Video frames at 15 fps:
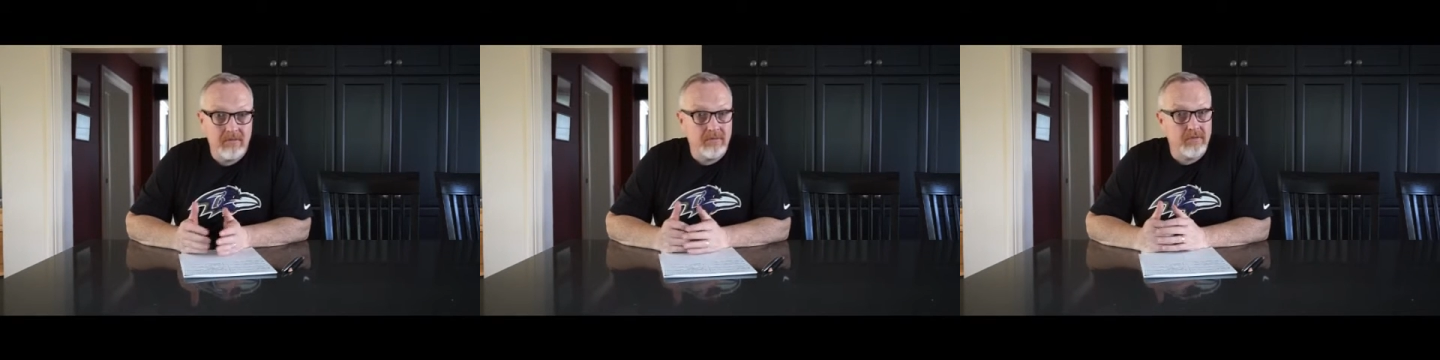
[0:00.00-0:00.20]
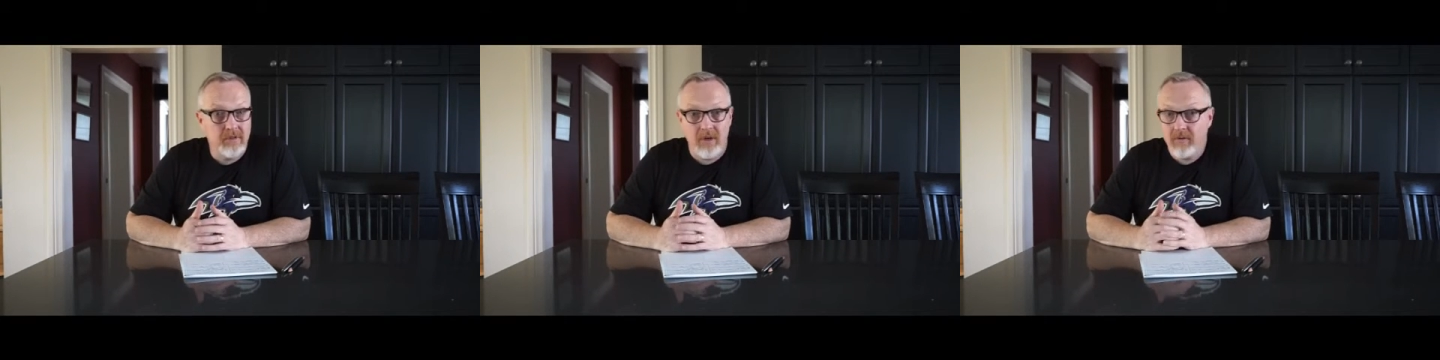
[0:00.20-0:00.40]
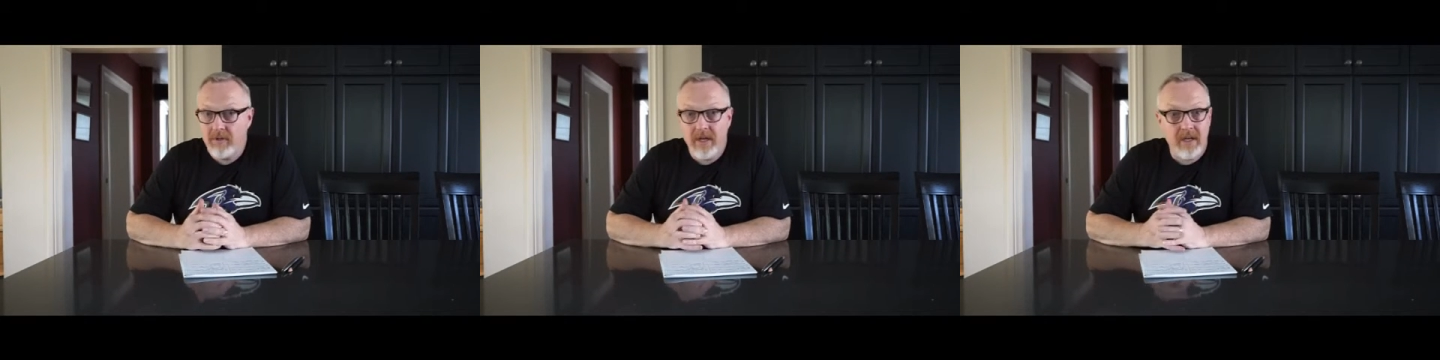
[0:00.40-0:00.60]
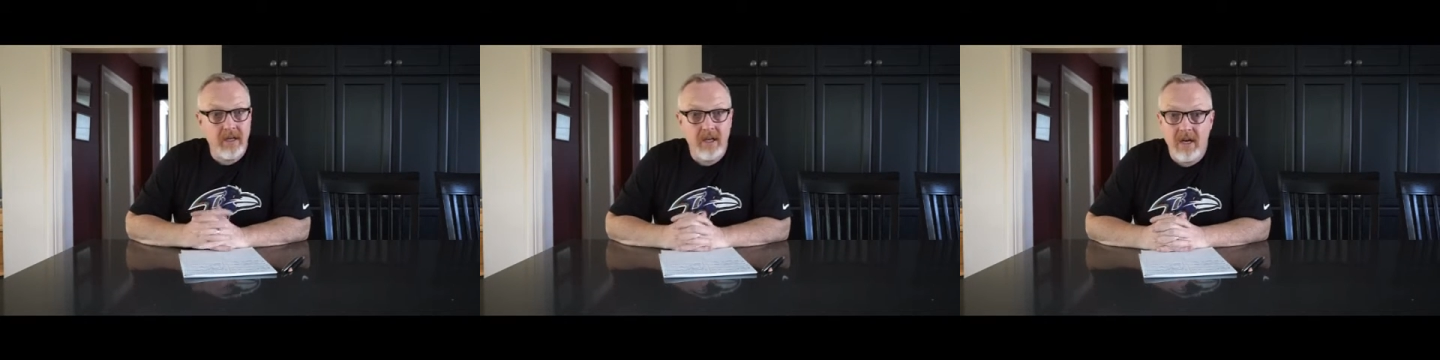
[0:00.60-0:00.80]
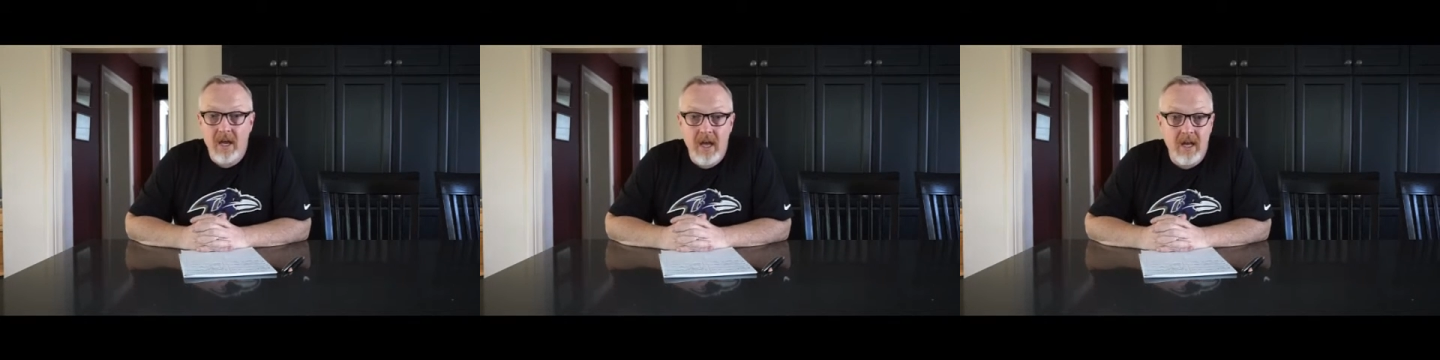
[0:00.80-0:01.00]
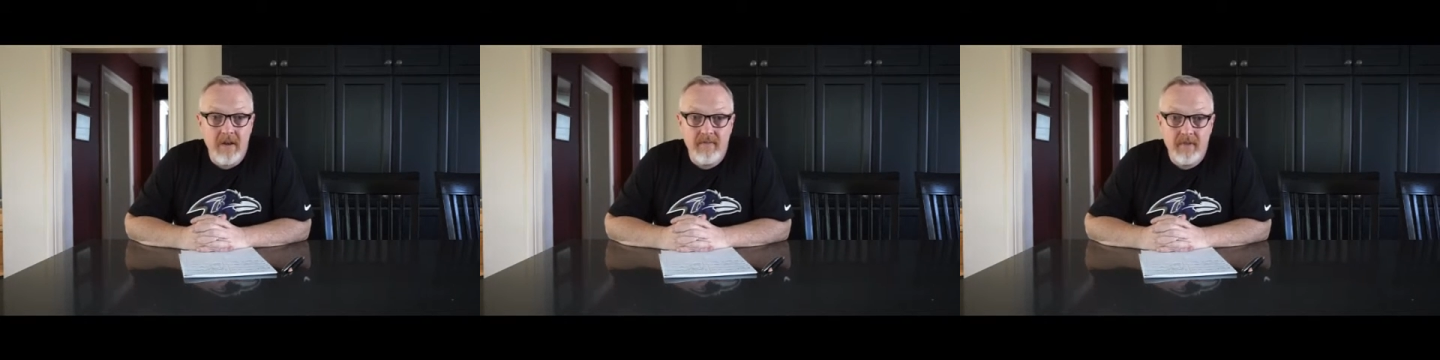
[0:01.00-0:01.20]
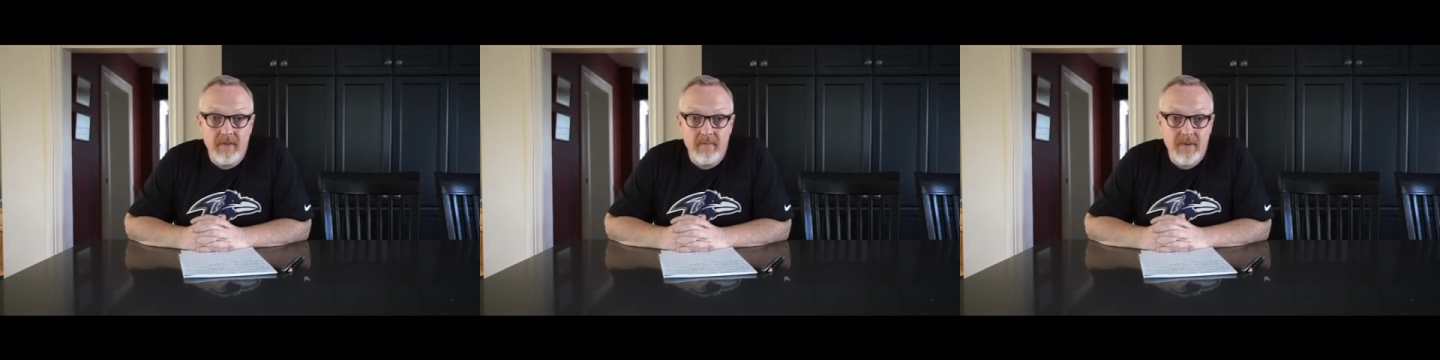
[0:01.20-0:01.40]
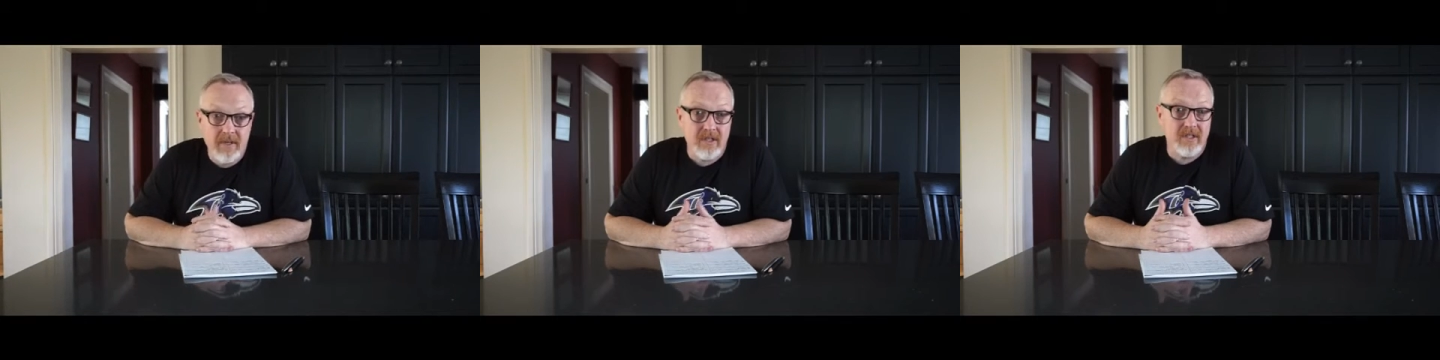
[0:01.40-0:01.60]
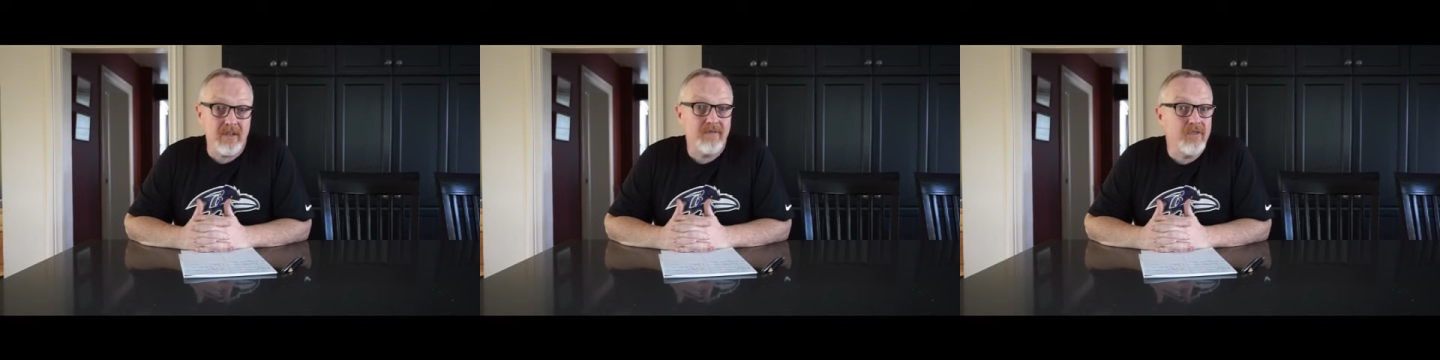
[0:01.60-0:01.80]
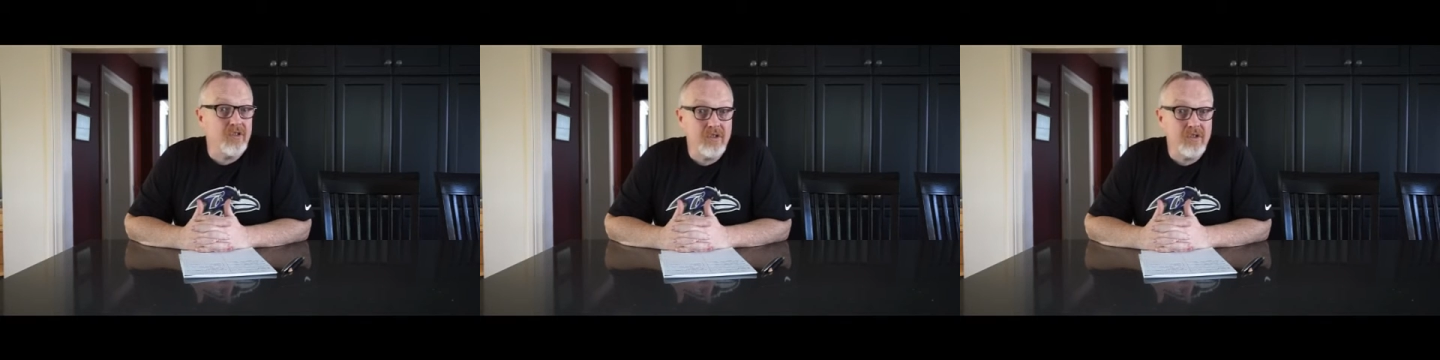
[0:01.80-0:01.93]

Don't let it get ahead of you. Because if you